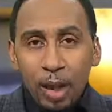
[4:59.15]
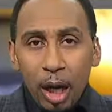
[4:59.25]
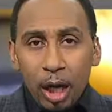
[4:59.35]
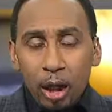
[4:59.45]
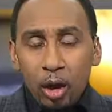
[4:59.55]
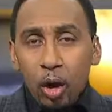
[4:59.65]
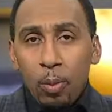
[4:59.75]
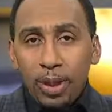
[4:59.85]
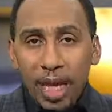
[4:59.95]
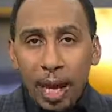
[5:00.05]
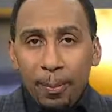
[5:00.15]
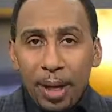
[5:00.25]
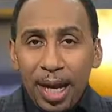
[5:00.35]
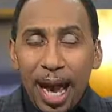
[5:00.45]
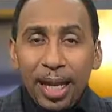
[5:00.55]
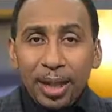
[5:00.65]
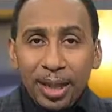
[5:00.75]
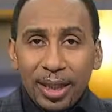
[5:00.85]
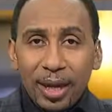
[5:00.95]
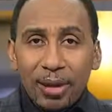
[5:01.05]
along with Tampa. And I look
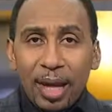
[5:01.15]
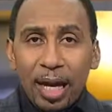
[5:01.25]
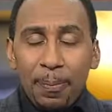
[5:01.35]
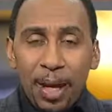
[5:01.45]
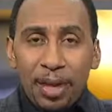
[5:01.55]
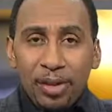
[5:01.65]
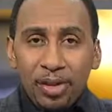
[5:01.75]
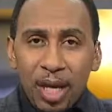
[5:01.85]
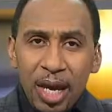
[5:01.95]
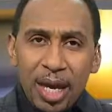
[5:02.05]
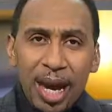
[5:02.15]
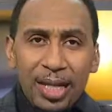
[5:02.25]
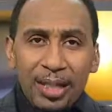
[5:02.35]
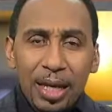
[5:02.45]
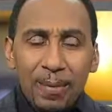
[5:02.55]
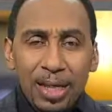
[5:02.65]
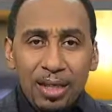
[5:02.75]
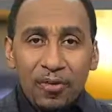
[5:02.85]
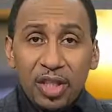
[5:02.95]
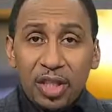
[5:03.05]
at the Carolina Panthers, and I say to
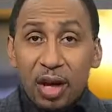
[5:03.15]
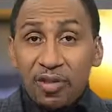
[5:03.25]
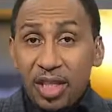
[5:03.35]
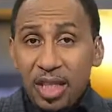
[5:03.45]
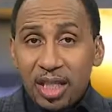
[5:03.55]
myself, as tough as their